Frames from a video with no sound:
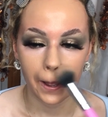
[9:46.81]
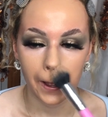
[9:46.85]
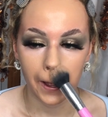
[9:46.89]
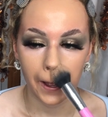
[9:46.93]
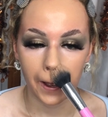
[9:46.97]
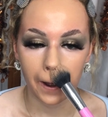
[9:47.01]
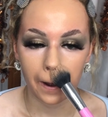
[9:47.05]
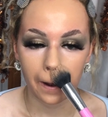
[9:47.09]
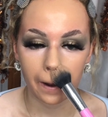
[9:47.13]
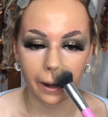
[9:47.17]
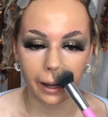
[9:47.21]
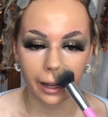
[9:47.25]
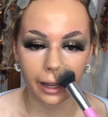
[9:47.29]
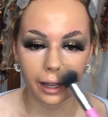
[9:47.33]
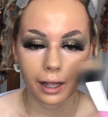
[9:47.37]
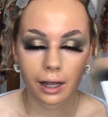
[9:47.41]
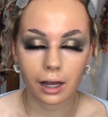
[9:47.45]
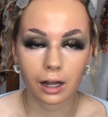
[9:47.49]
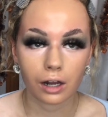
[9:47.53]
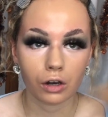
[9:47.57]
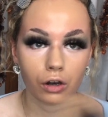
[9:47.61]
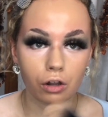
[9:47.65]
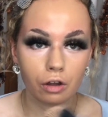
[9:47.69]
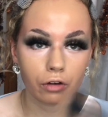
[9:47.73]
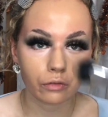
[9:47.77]
I
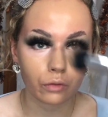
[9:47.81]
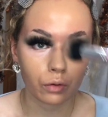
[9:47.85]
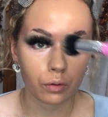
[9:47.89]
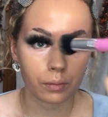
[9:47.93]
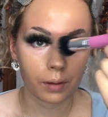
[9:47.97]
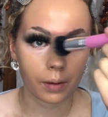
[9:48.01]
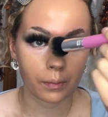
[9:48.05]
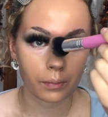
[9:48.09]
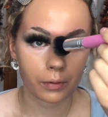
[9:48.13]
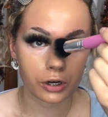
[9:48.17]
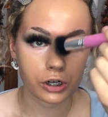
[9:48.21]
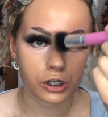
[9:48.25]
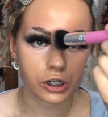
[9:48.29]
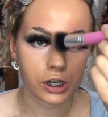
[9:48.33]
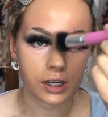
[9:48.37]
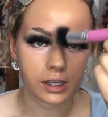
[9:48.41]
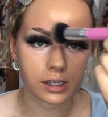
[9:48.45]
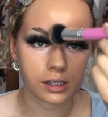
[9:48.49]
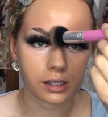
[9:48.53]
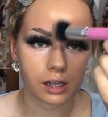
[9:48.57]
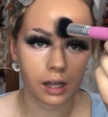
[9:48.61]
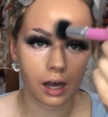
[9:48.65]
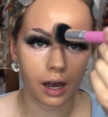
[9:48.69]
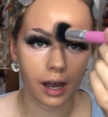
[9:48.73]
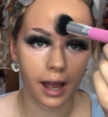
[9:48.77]
love all my brushes
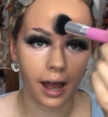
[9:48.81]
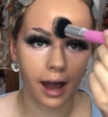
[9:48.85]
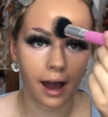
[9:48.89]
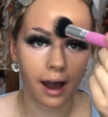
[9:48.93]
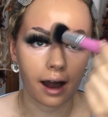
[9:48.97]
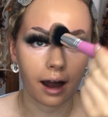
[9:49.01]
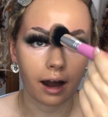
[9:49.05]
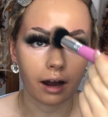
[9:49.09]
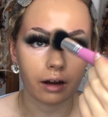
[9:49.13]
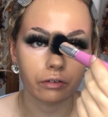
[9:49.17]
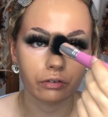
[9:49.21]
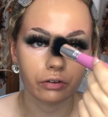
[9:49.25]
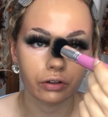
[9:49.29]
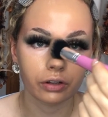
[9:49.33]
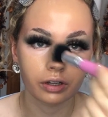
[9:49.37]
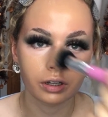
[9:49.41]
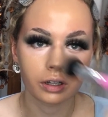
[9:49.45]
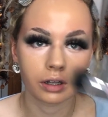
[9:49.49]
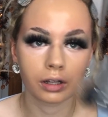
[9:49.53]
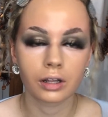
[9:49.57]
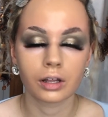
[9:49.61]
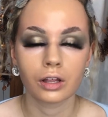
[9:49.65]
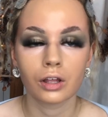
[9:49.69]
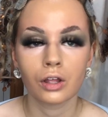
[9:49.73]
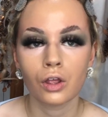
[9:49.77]
that I have,
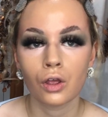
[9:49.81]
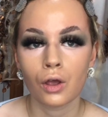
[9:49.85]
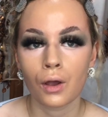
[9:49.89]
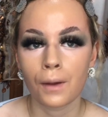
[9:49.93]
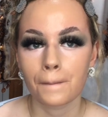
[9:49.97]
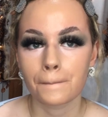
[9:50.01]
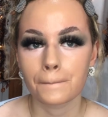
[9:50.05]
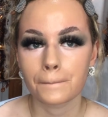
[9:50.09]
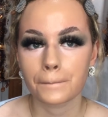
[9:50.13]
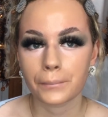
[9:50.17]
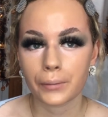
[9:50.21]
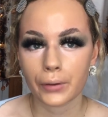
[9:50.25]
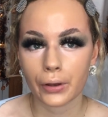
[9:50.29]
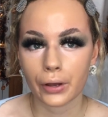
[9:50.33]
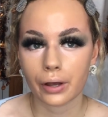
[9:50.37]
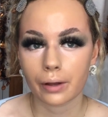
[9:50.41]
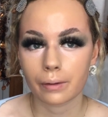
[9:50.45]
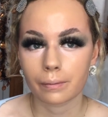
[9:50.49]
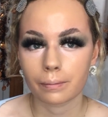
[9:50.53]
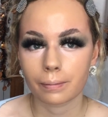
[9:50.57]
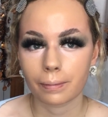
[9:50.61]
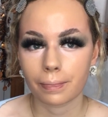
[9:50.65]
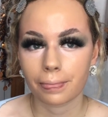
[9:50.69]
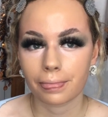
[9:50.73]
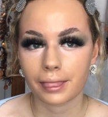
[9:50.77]
but
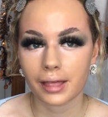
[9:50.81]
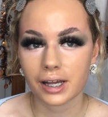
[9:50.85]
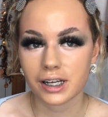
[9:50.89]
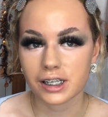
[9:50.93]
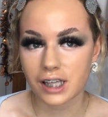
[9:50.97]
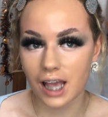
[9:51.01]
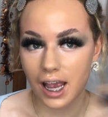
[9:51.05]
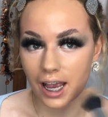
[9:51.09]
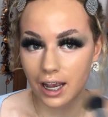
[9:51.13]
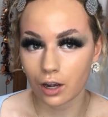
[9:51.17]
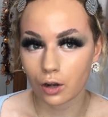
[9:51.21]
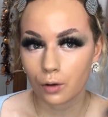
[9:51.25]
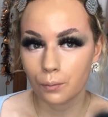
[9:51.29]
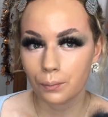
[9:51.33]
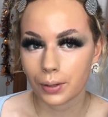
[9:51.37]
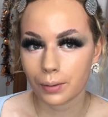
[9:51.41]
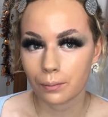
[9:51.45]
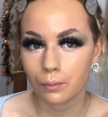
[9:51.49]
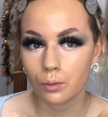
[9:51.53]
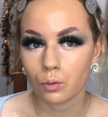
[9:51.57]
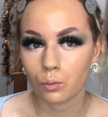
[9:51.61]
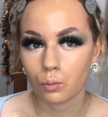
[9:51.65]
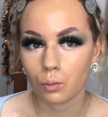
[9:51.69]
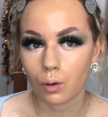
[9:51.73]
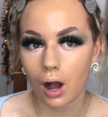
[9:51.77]
they take a bit
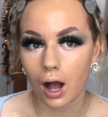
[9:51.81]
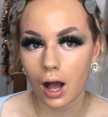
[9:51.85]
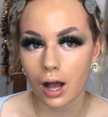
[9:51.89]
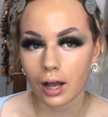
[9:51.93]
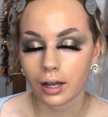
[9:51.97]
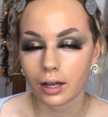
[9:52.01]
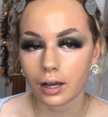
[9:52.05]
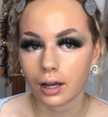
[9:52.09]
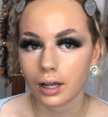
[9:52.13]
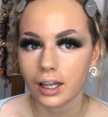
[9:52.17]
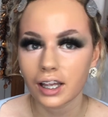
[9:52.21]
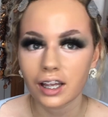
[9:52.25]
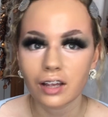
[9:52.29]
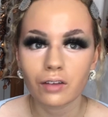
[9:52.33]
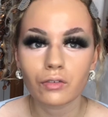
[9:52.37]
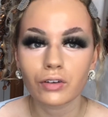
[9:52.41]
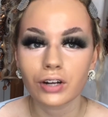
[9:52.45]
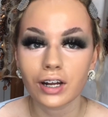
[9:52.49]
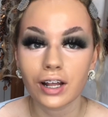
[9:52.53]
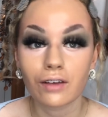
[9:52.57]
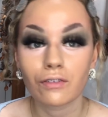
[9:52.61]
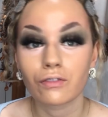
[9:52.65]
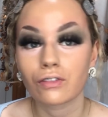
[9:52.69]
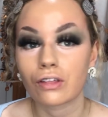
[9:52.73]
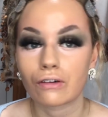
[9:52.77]
more work, even
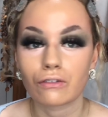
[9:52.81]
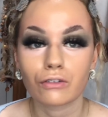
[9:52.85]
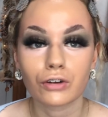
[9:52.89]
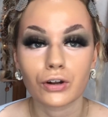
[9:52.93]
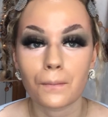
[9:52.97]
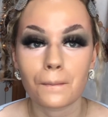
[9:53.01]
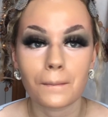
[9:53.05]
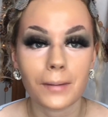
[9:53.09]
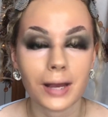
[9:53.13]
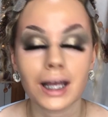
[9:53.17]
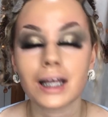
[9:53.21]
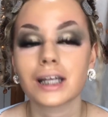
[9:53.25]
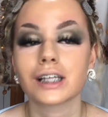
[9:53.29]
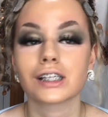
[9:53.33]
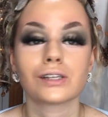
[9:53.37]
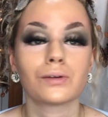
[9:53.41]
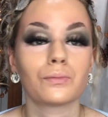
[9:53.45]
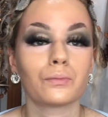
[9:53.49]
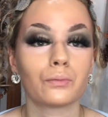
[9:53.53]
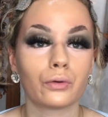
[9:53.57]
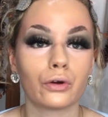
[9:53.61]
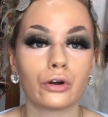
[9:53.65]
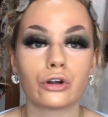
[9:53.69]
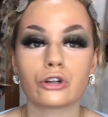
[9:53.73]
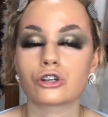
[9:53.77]
if they're an amazing
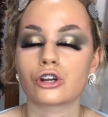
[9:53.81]
brush.